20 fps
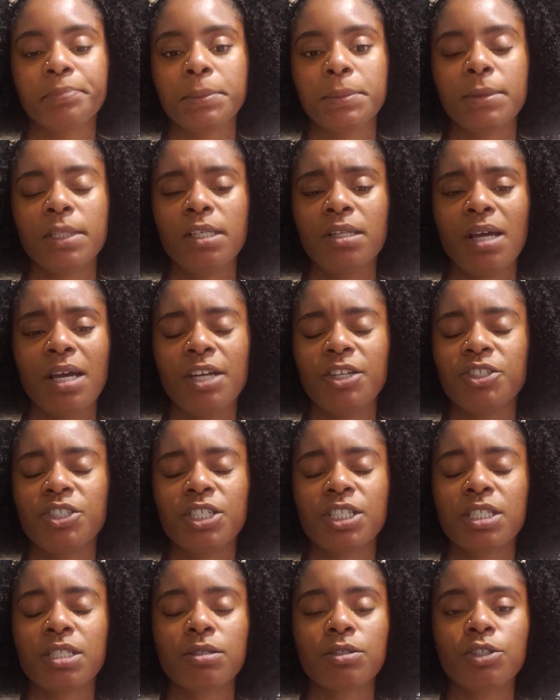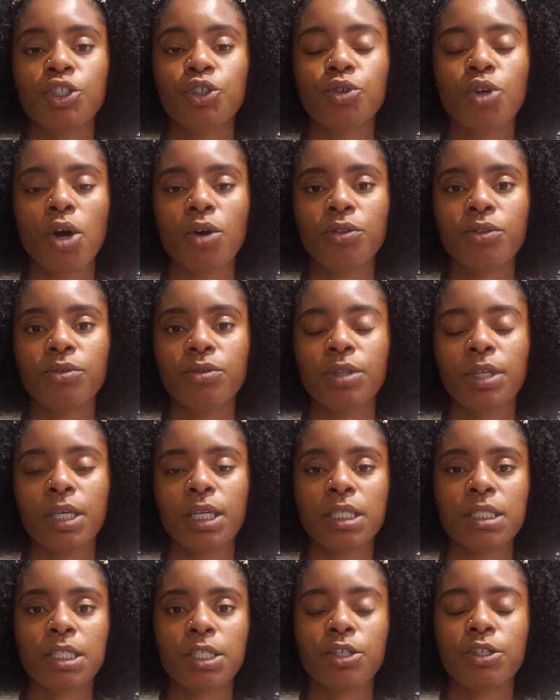You know how you go through
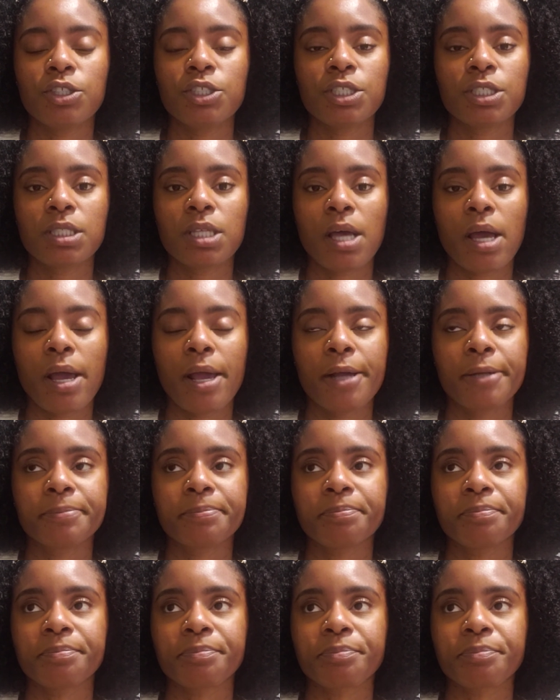things and you're just like,